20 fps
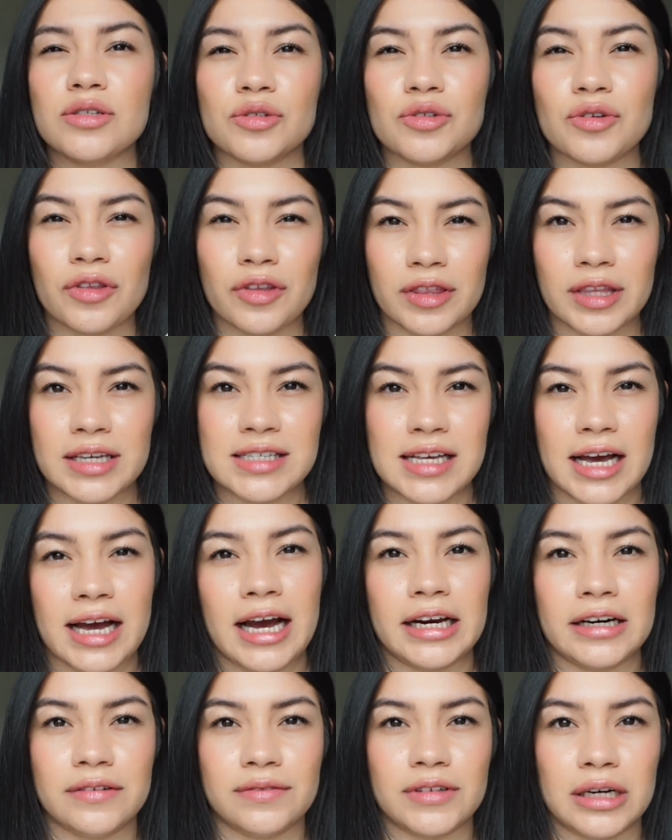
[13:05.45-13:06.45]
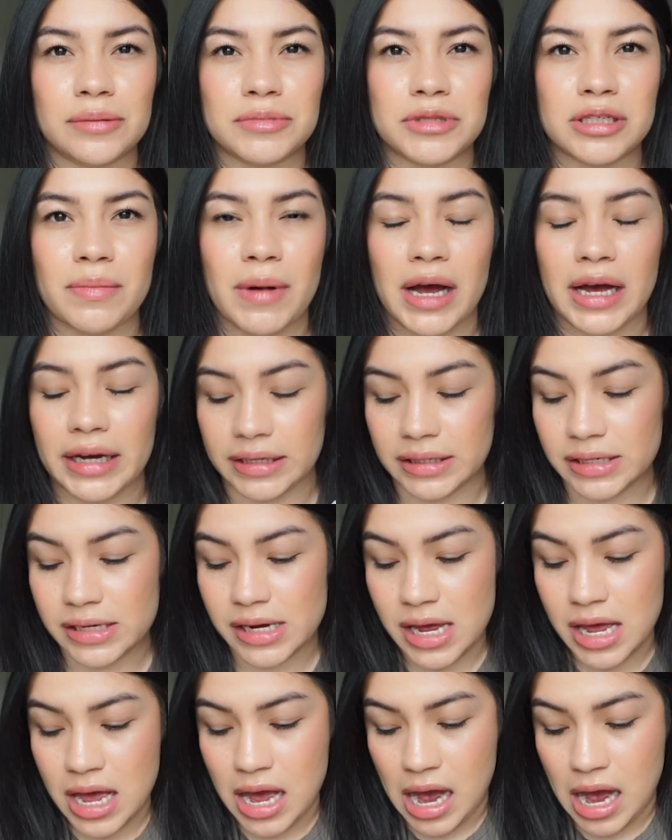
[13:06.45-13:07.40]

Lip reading: Those are the things that kind of come to mind.